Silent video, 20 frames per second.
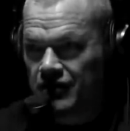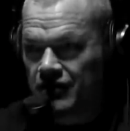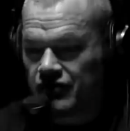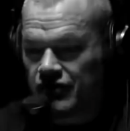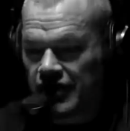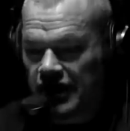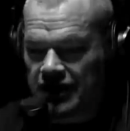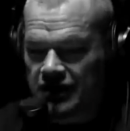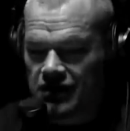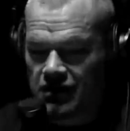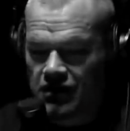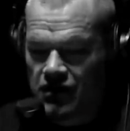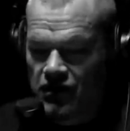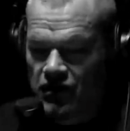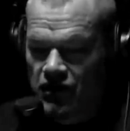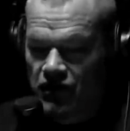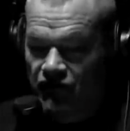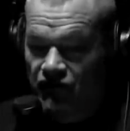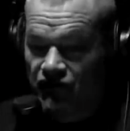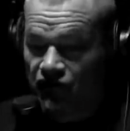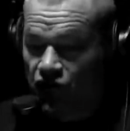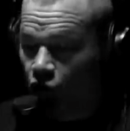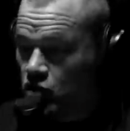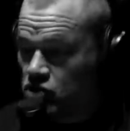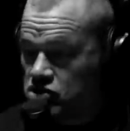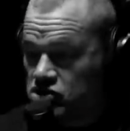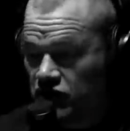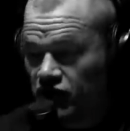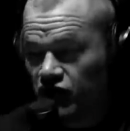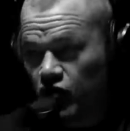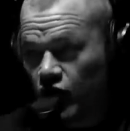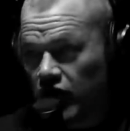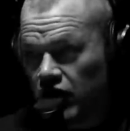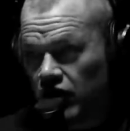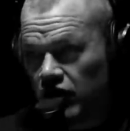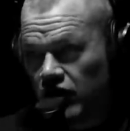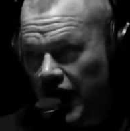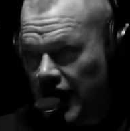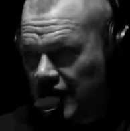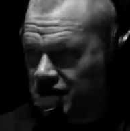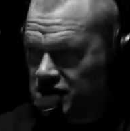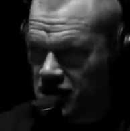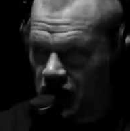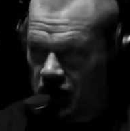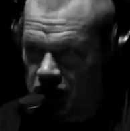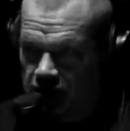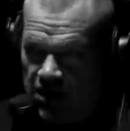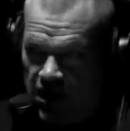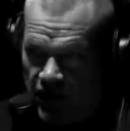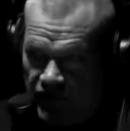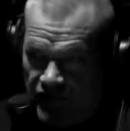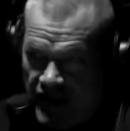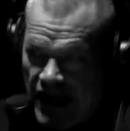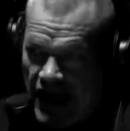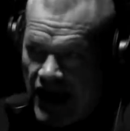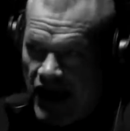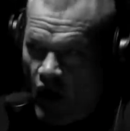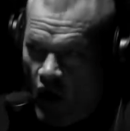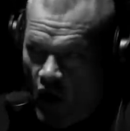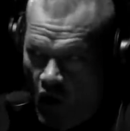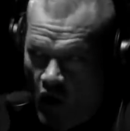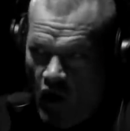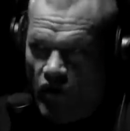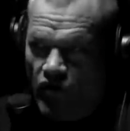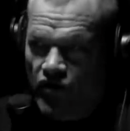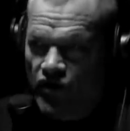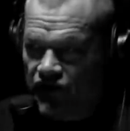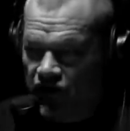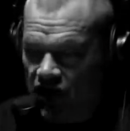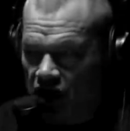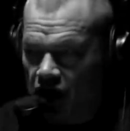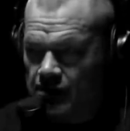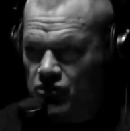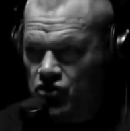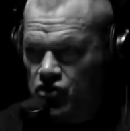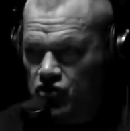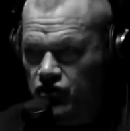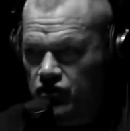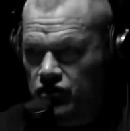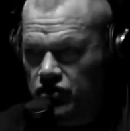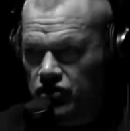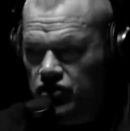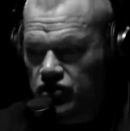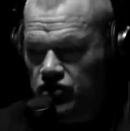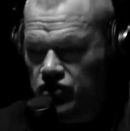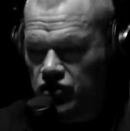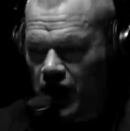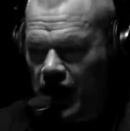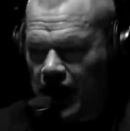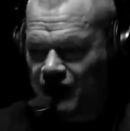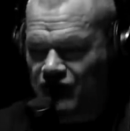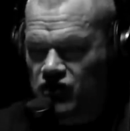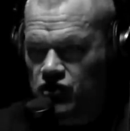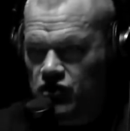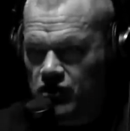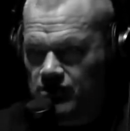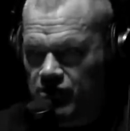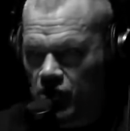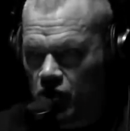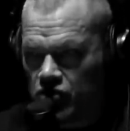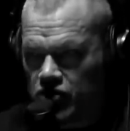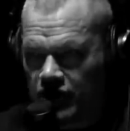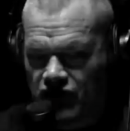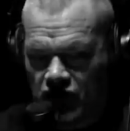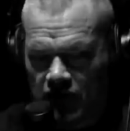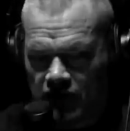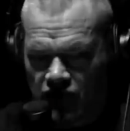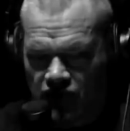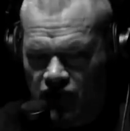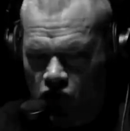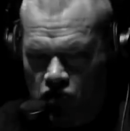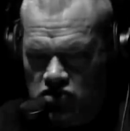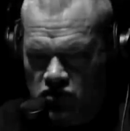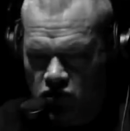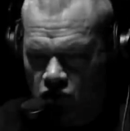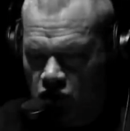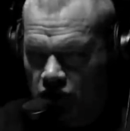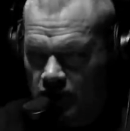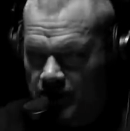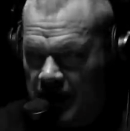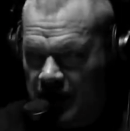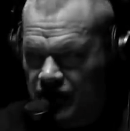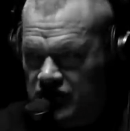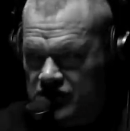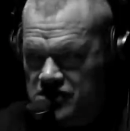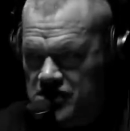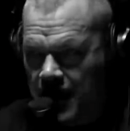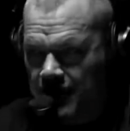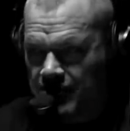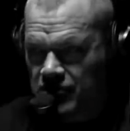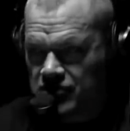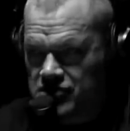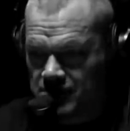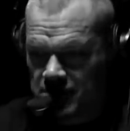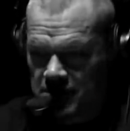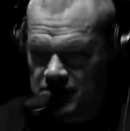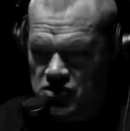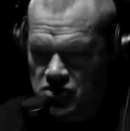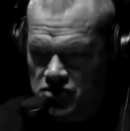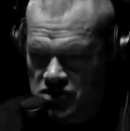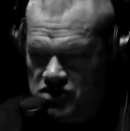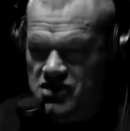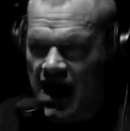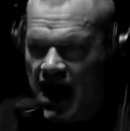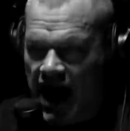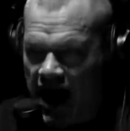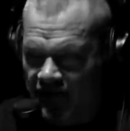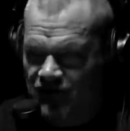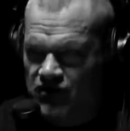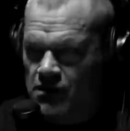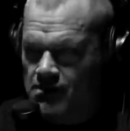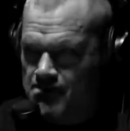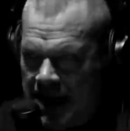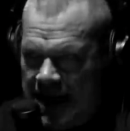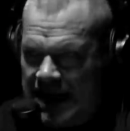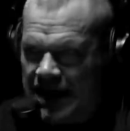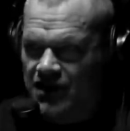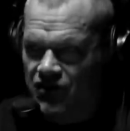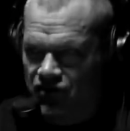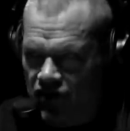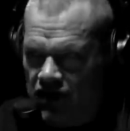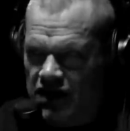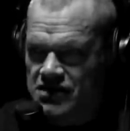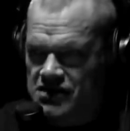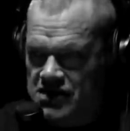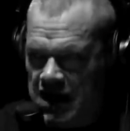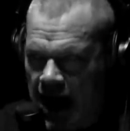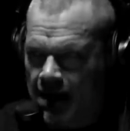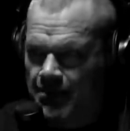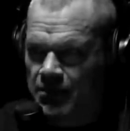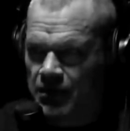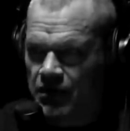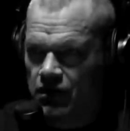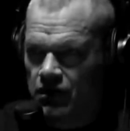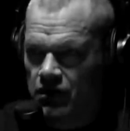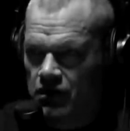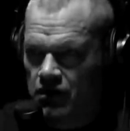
Like force of will, I talk about that all the time. You you have to impose. You have to have the force of will to make things happen. Sometimes you just have to make things happen.